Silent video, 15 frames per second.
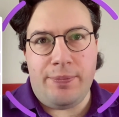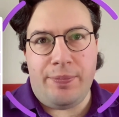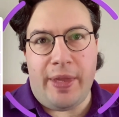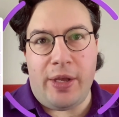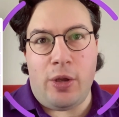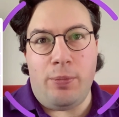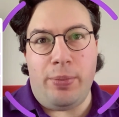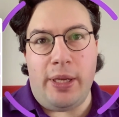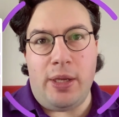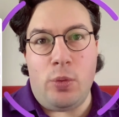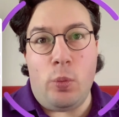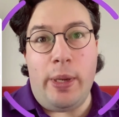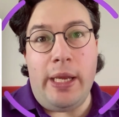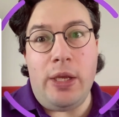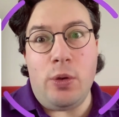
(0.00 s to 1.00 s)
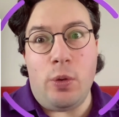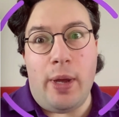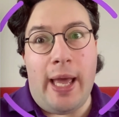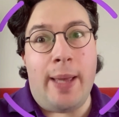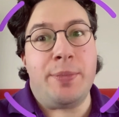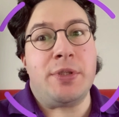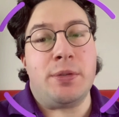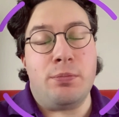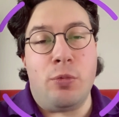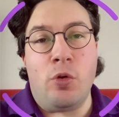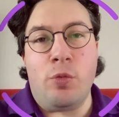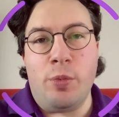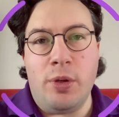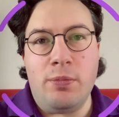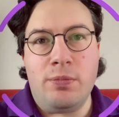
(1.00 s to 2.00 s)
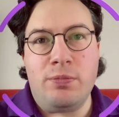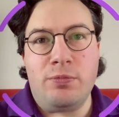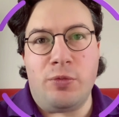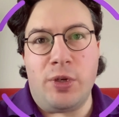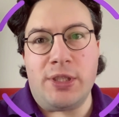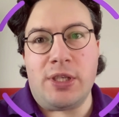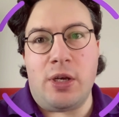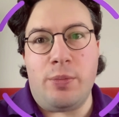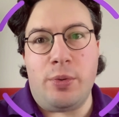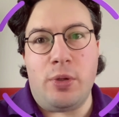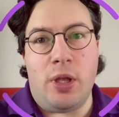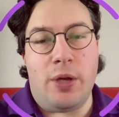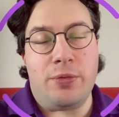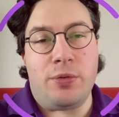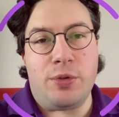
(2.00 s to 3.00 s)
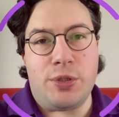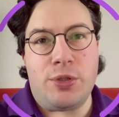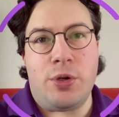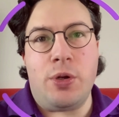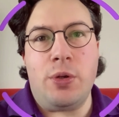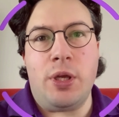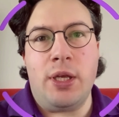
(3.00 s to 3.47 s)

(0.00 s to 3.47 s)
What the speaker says: That could be weak or absent movement, for example, after a stroke.